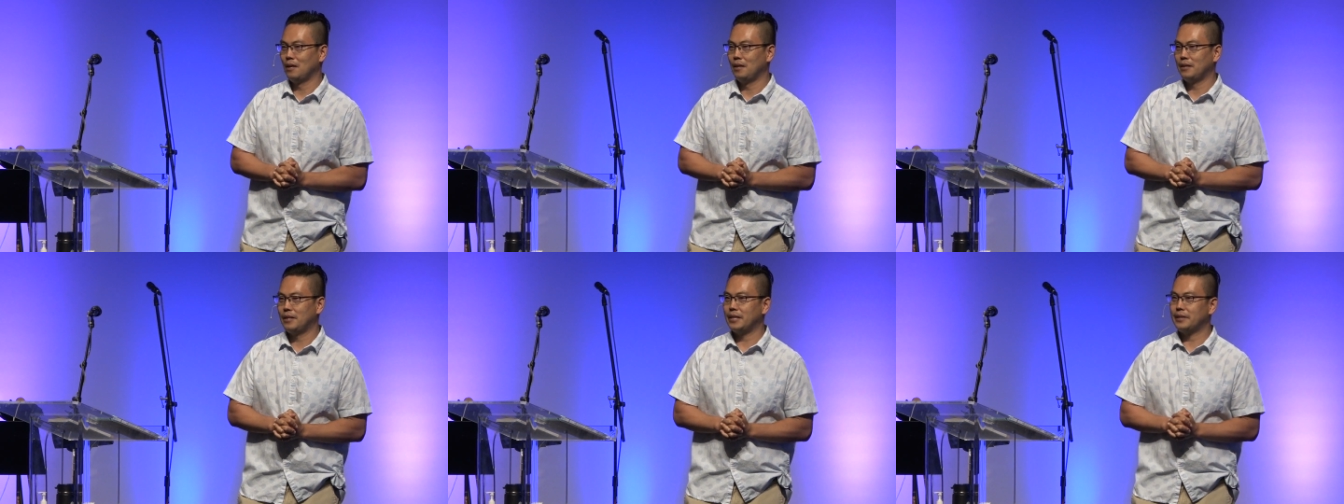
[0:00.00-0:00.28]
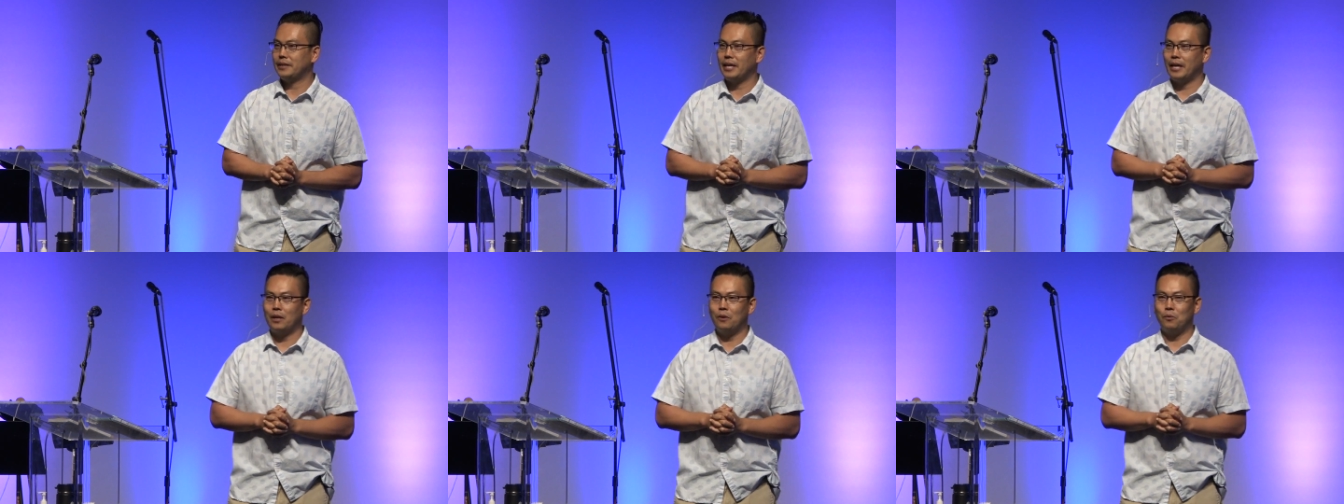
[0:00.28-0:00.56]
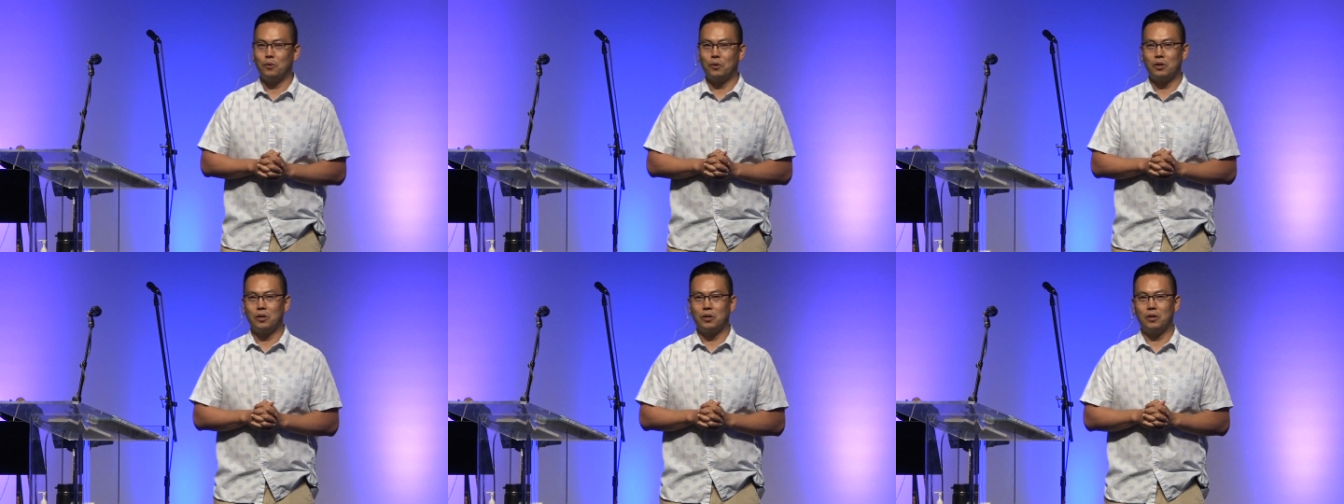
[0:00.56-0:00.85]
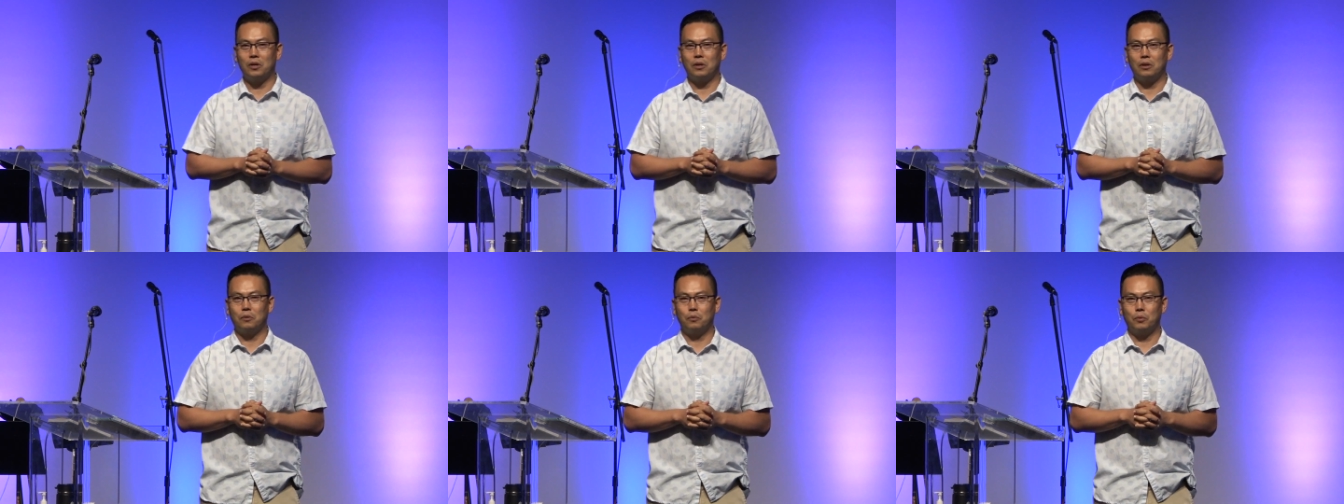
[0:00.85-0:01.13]
that they
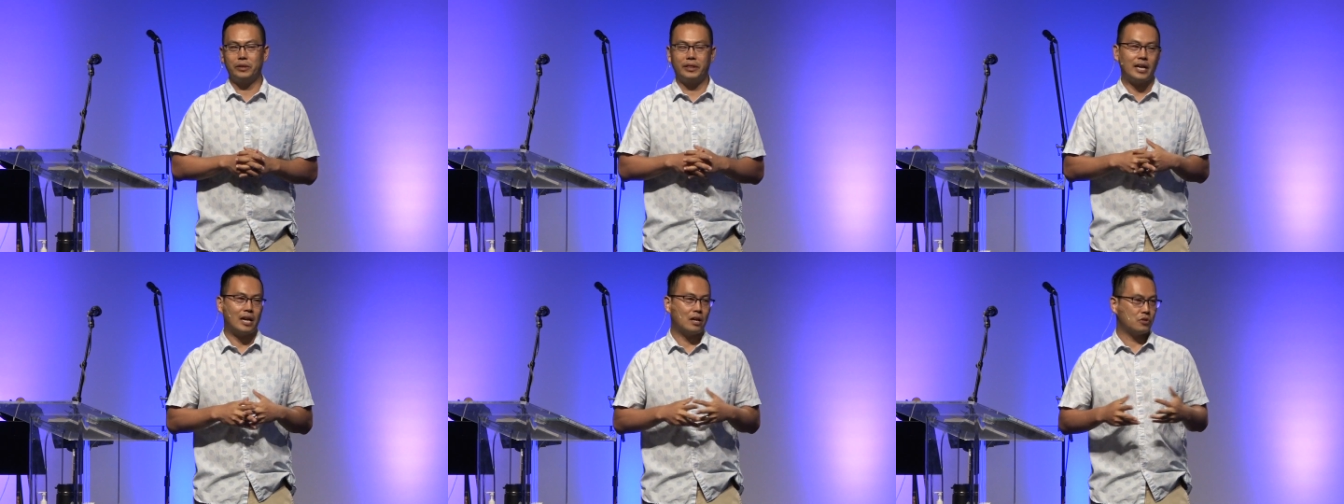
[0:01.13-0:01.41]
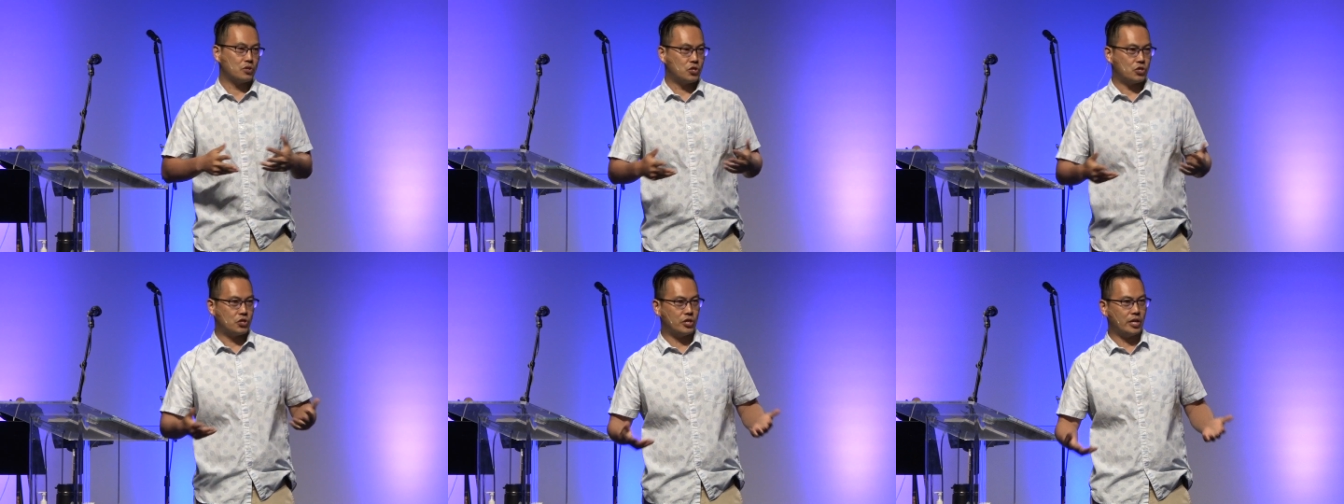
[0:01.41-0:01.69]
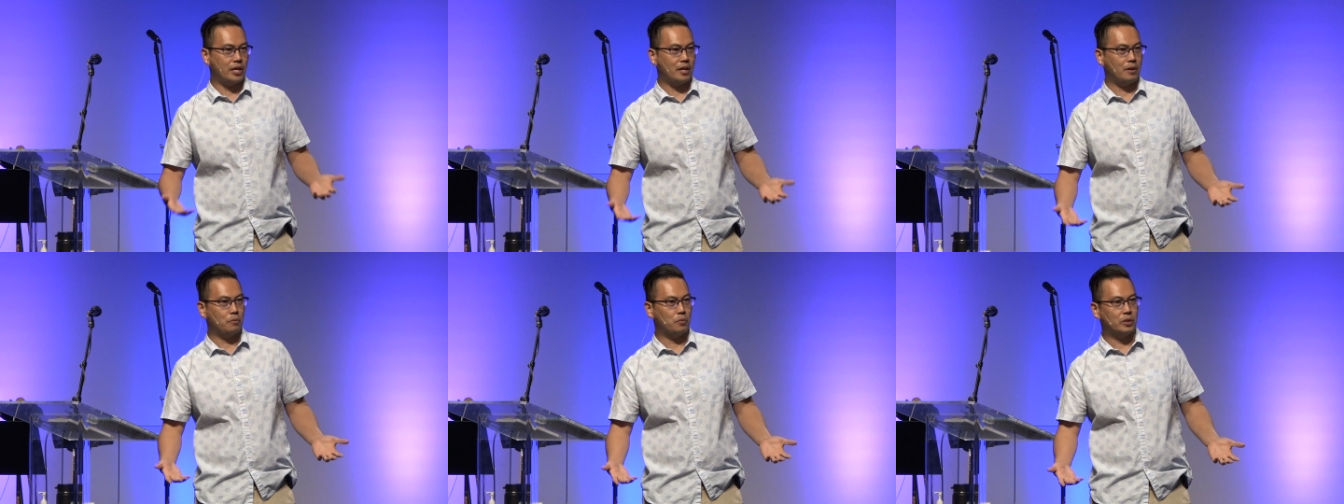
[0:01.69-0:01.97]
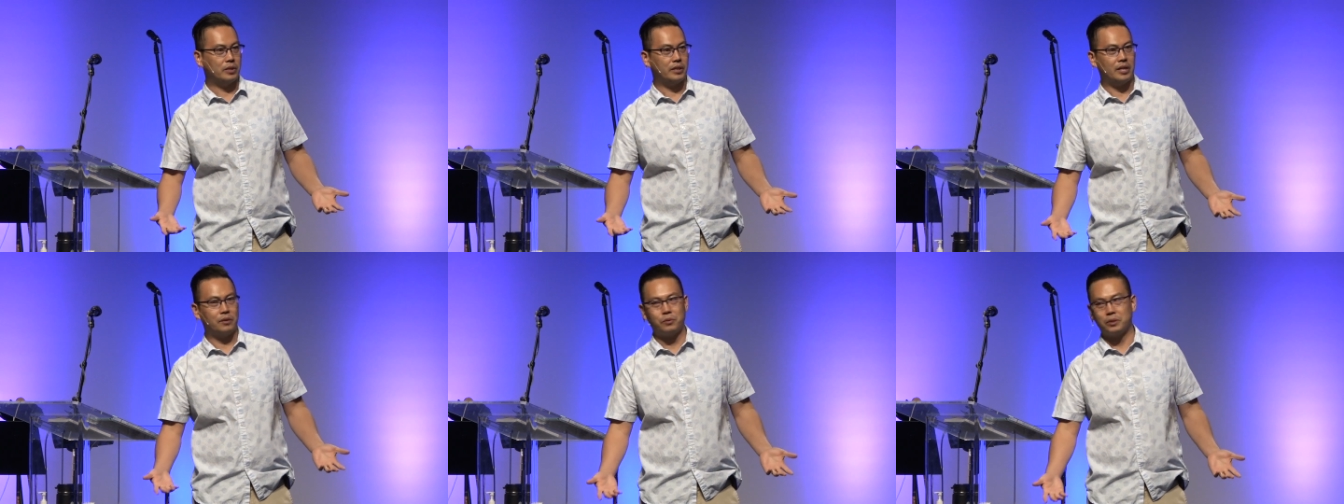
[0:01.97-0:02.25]
were without shame
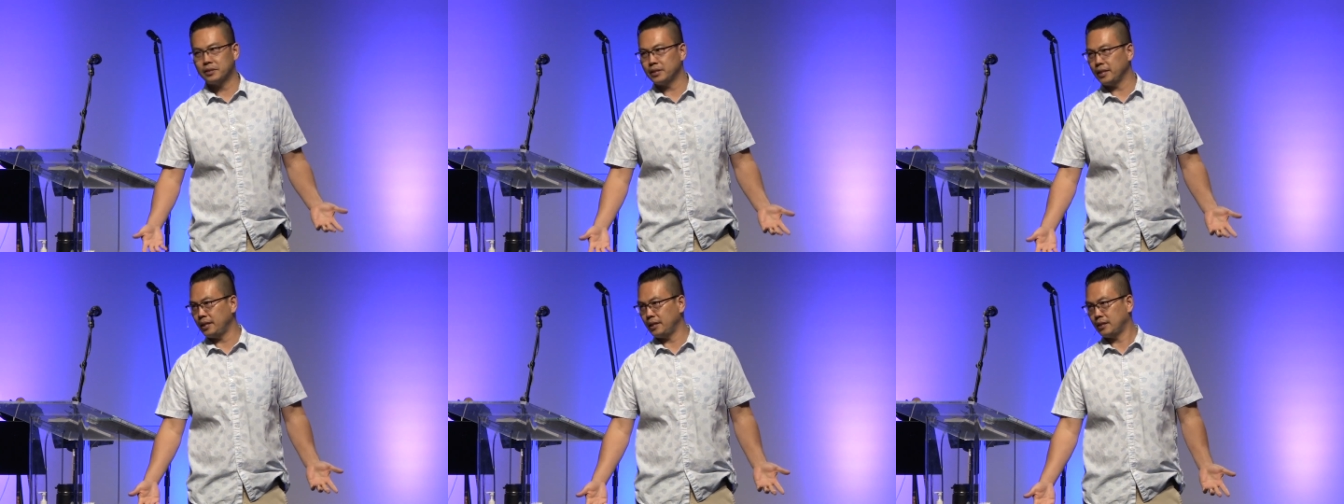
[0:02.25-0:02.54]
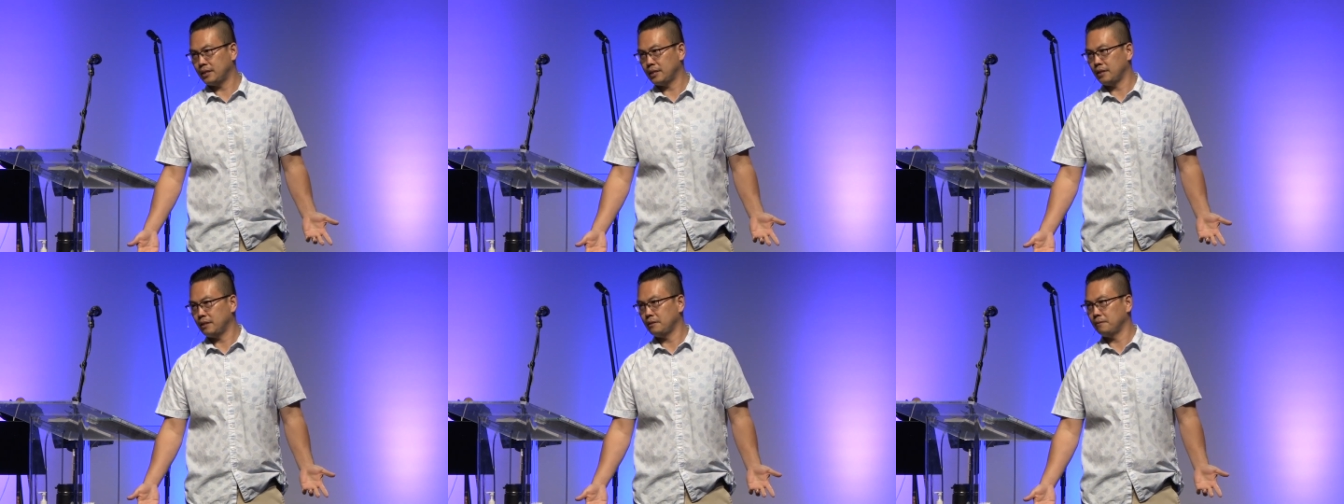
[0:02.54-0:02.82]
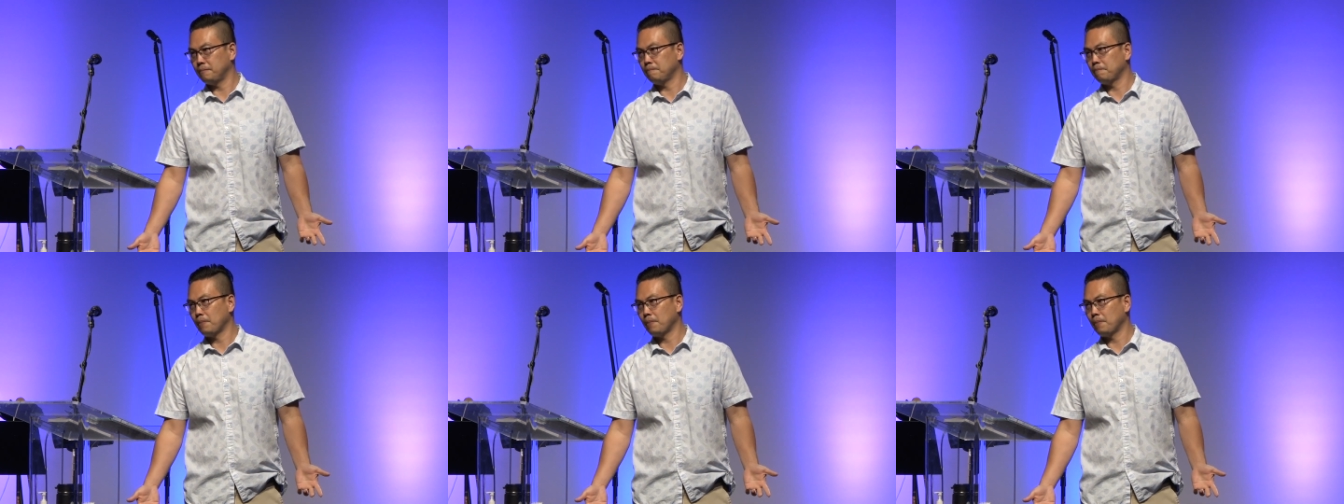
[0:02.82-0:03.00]
when they were naked.